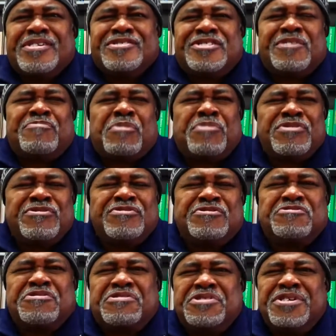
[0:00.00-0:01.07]
Except my mother used to
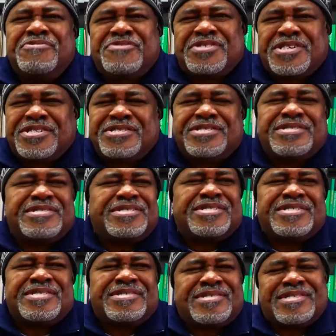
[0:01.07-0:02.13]
cook liver. I
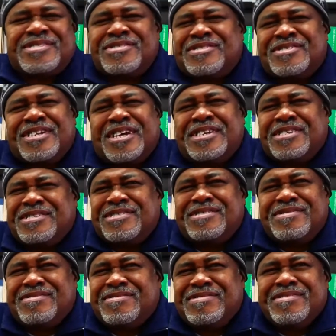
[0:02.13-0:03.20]
uh, couldn't stand it.
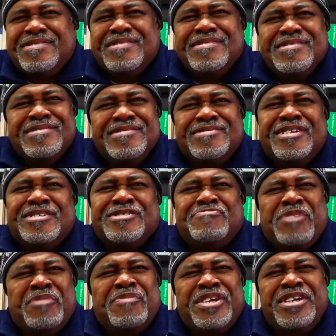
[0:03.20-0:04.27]
Oh yeah. They used to
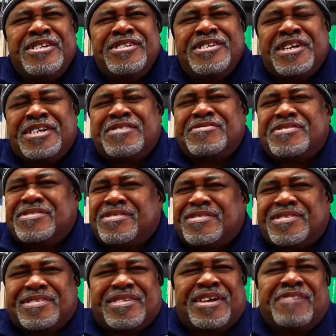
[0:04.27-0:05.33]
make me eat it. At,
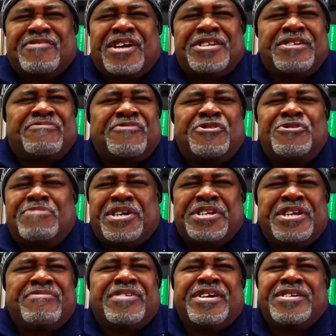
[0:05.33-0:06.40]
after I left home, I
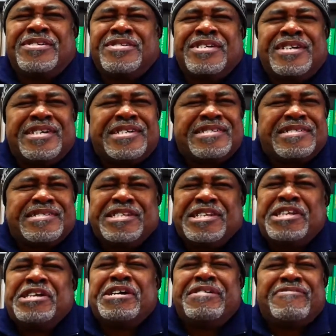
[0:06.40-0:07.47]
never ate it again.
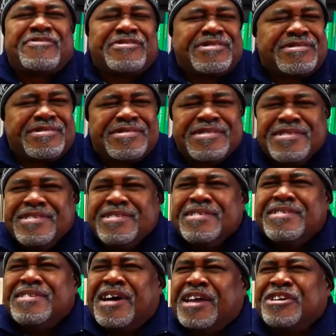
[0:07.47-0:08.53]
Never. Still haven't eaten
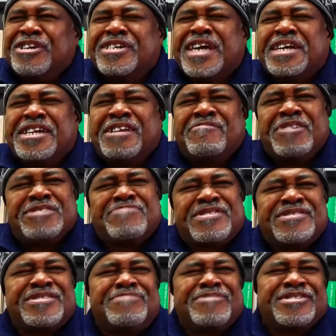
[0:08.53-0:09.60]
it. I look at it and it makes my
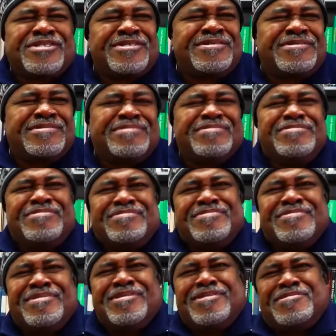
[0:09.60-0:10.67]
stomach turn. Yeah,
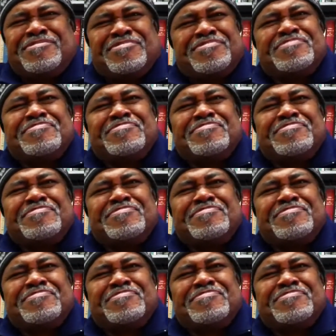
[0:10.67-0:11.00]
yeah. it's